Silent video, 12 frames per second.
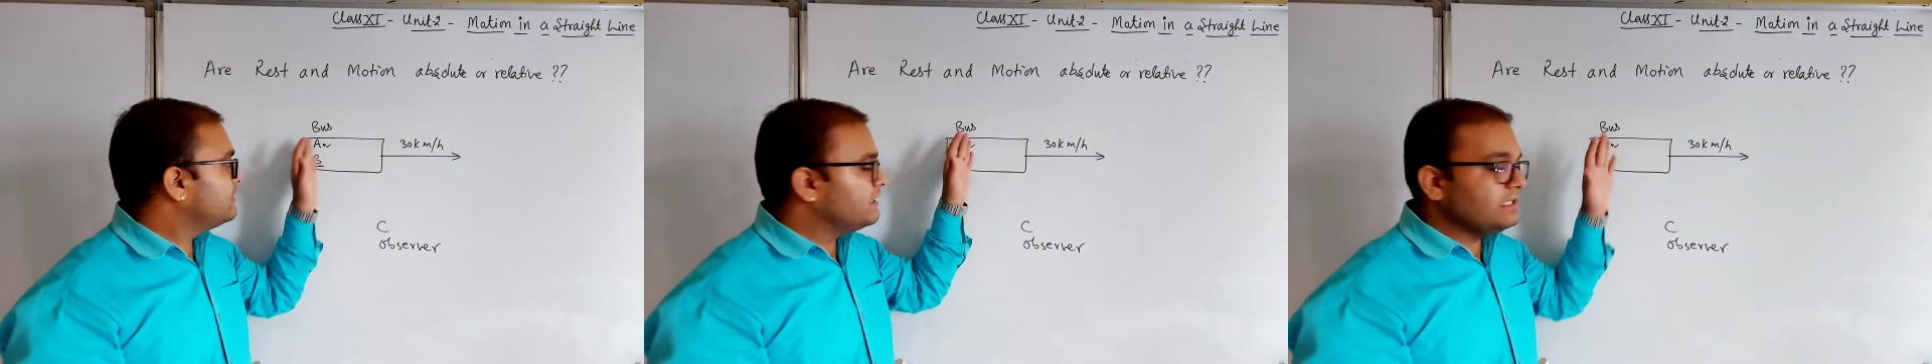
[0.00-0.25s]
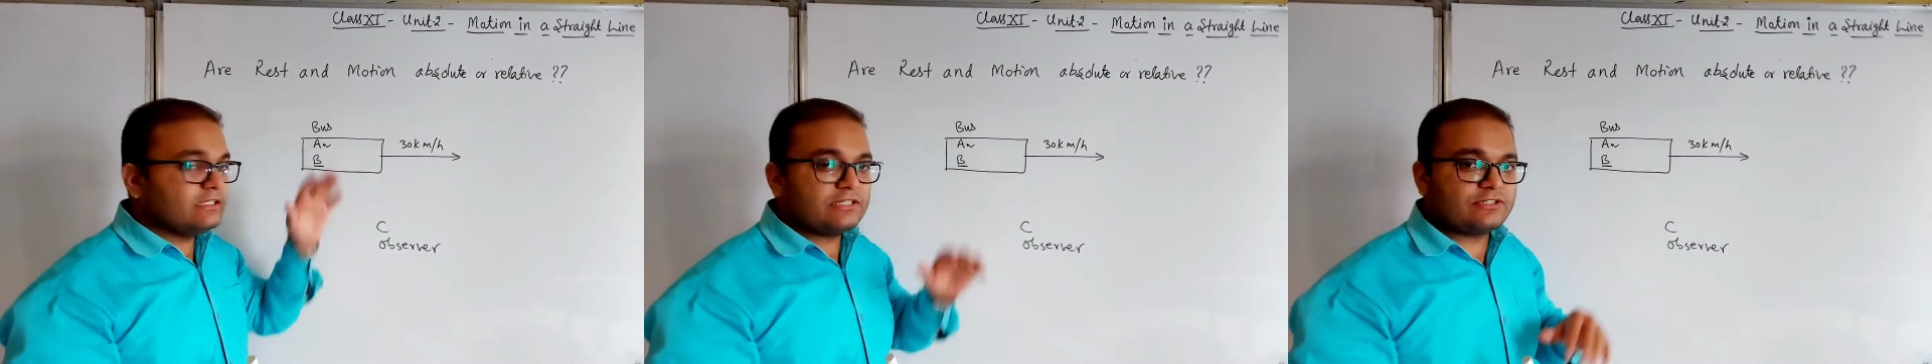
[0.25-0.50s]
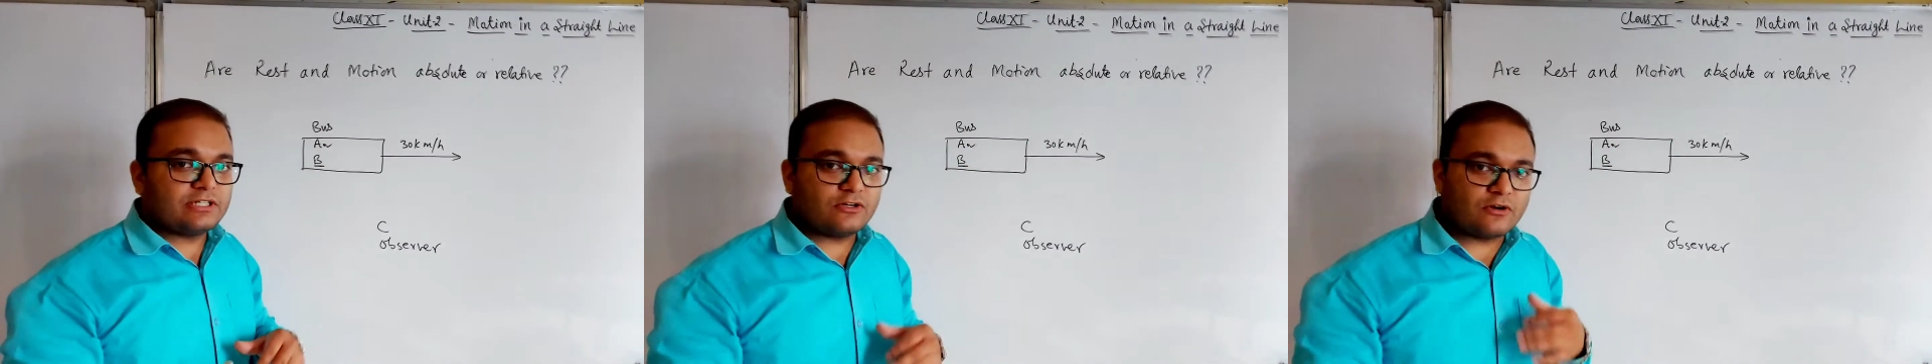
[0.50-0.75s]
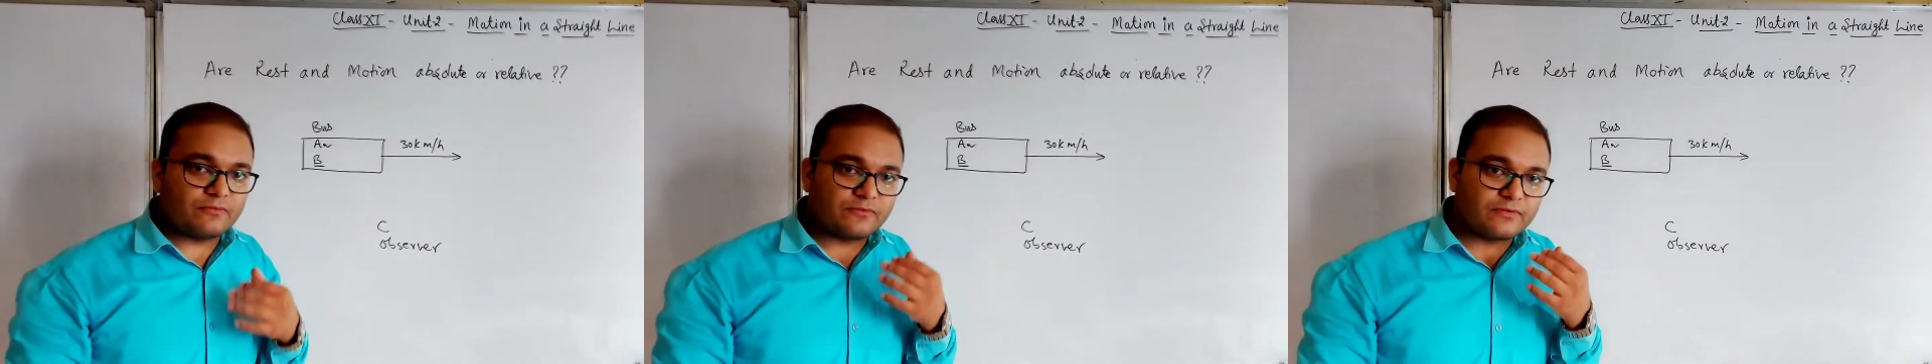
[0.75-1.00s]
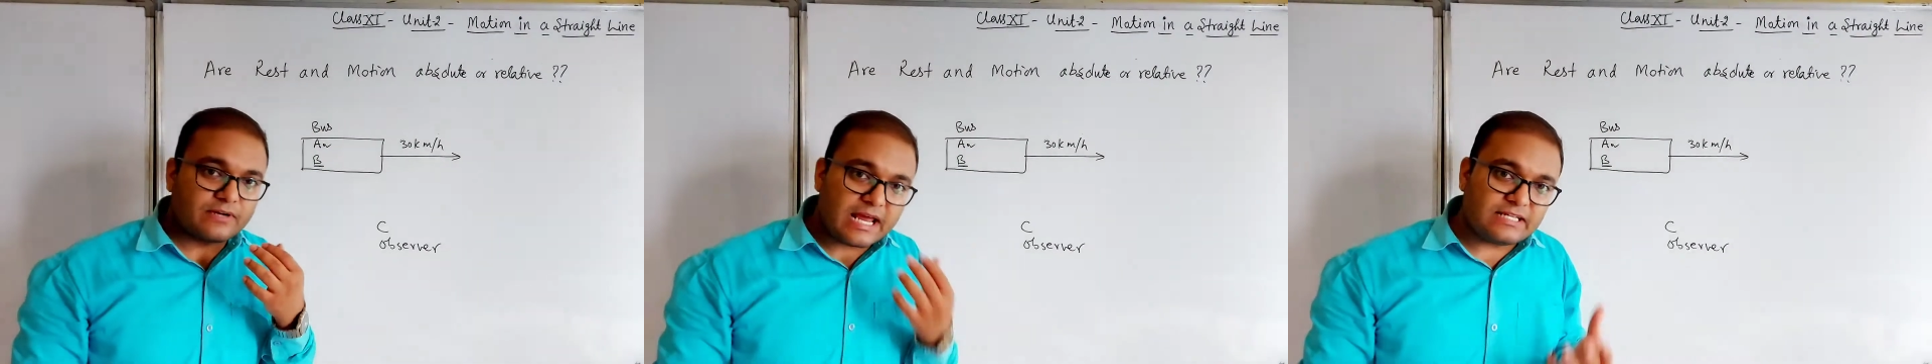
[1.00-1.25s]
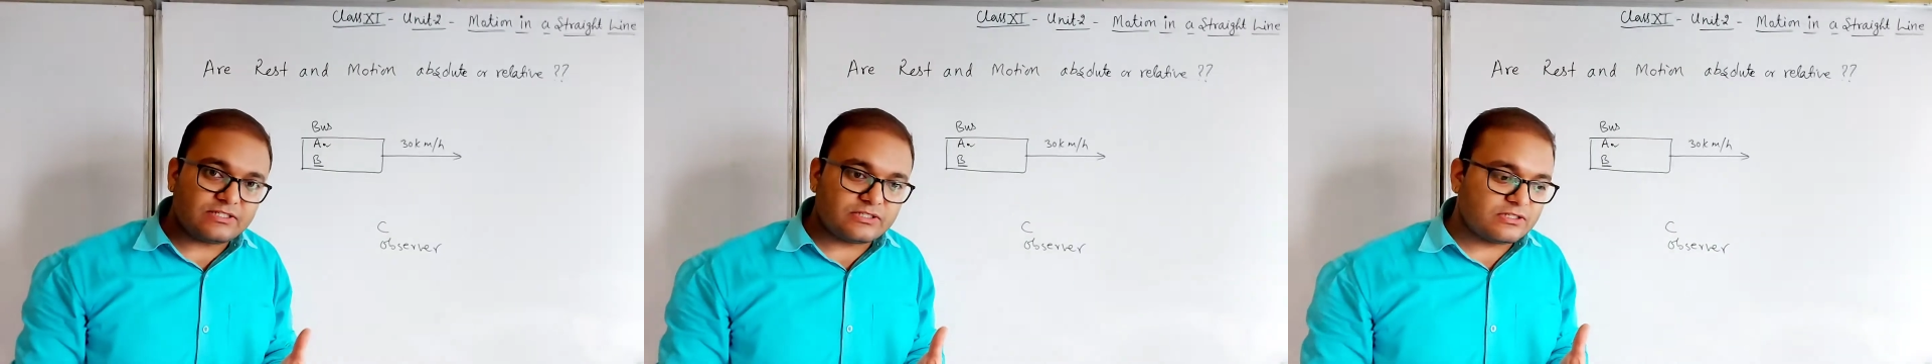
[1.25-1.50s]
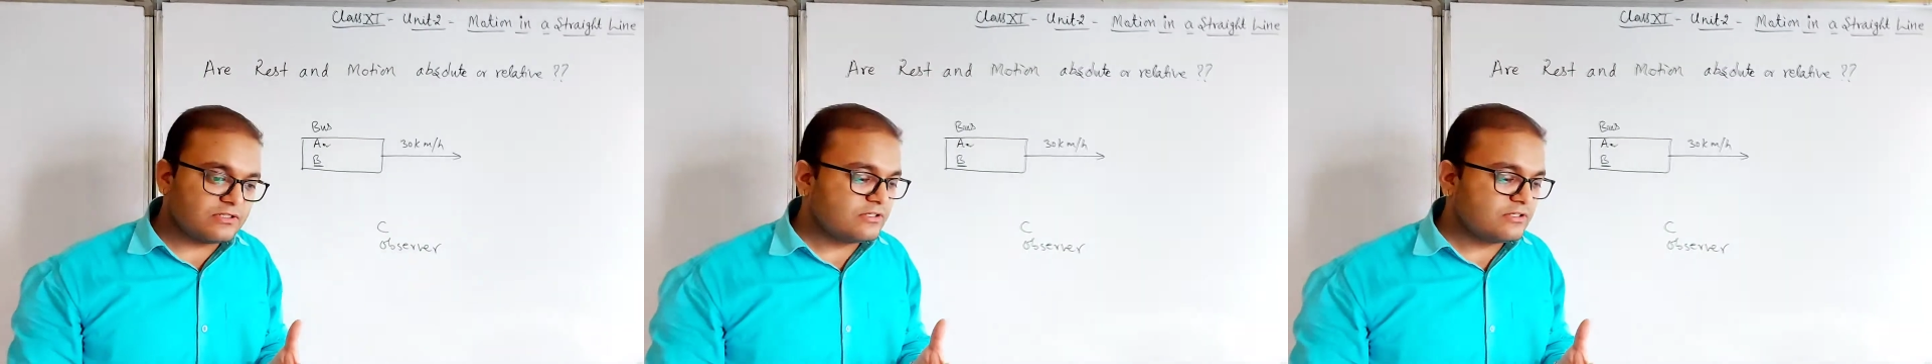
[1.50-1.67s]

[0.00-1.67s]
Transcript: in the state of rest